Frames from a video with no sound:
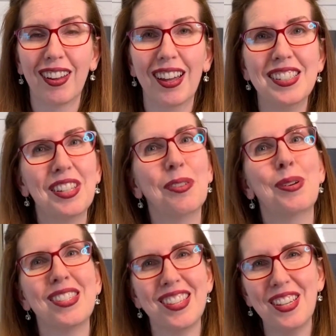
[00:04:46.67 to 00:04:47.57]
Until we
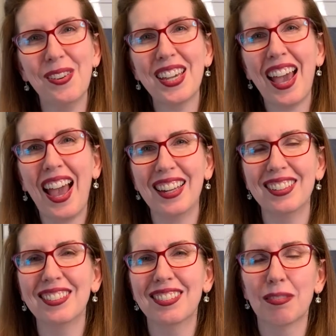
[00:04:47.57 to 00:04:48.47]
see you
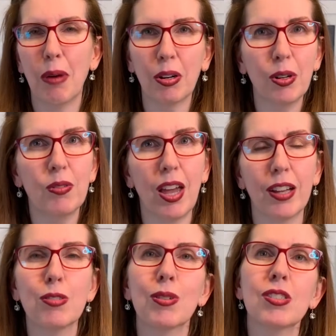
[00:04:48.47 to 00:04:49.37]
again, Moncrief
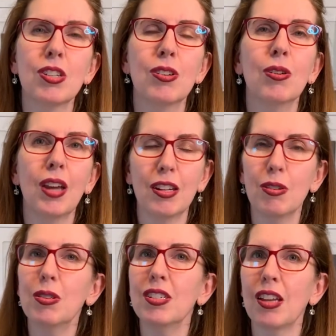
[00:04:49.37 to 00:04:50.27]
Cancer Institute and
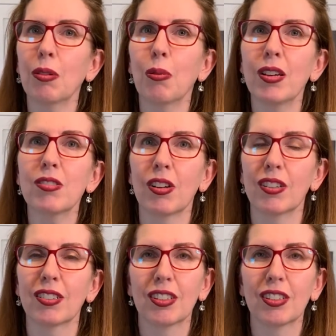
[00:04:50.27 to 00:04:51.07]
UT Southwestern